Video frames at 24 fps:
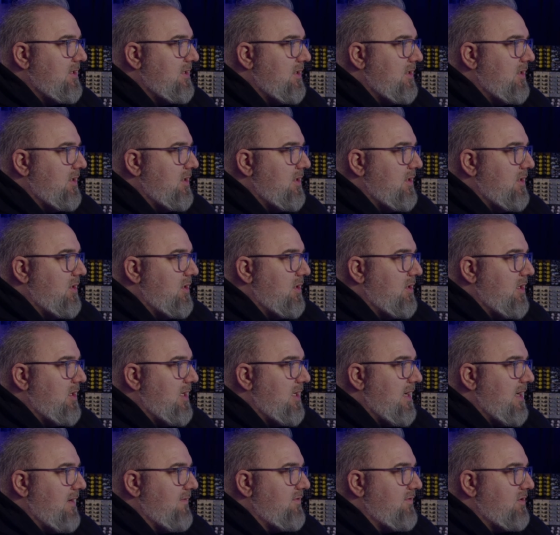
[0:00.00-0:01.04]
We can
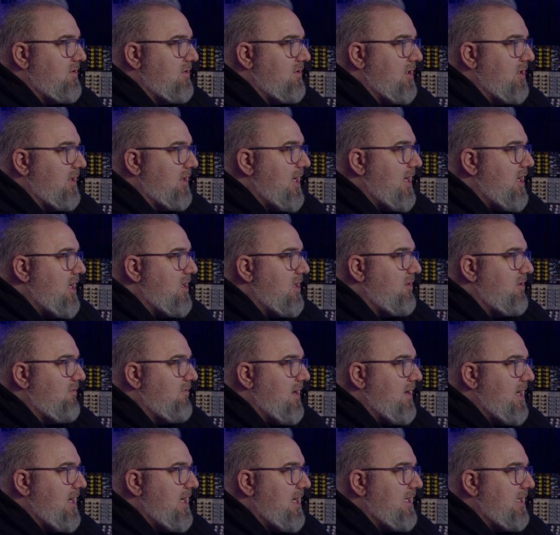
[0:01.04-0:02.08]
have delay on the
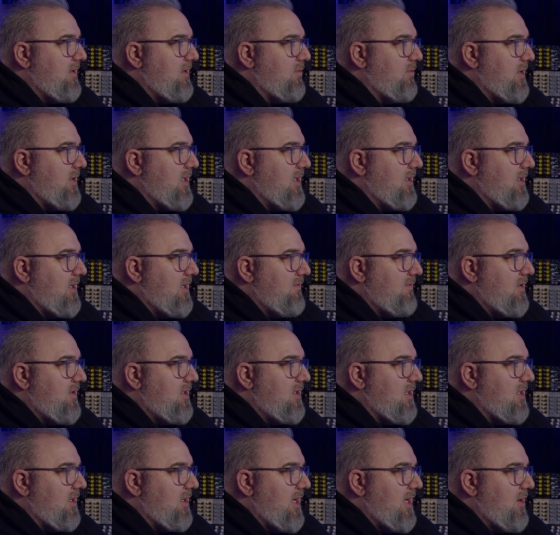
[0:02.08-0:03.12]
right, we can leave the
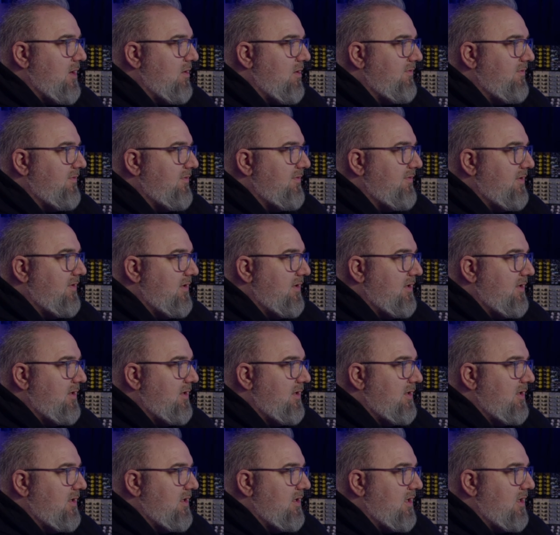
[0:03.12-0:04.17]
delay off
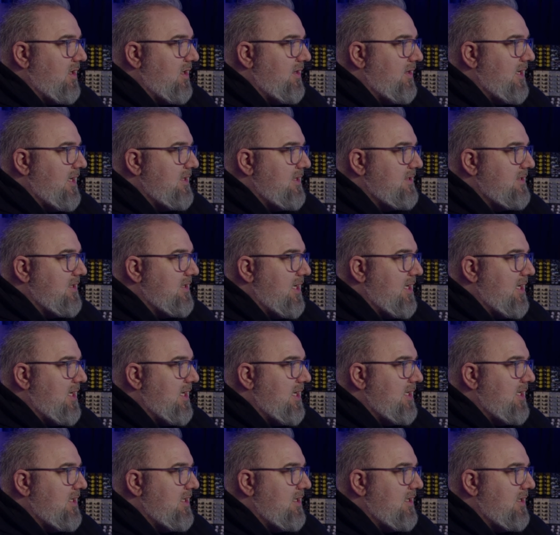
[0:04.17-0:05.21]
on that
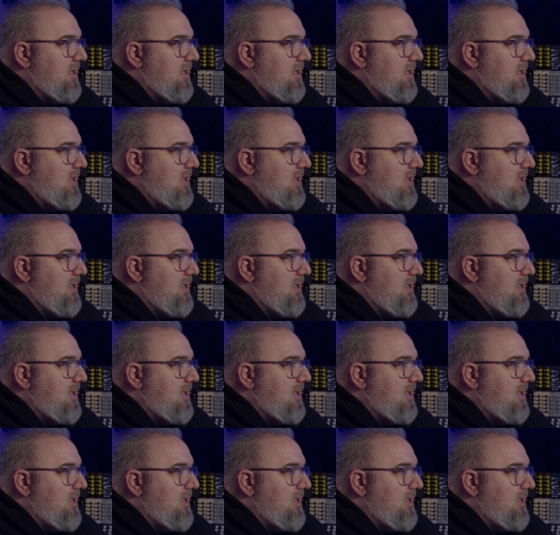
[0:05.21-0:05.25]
side.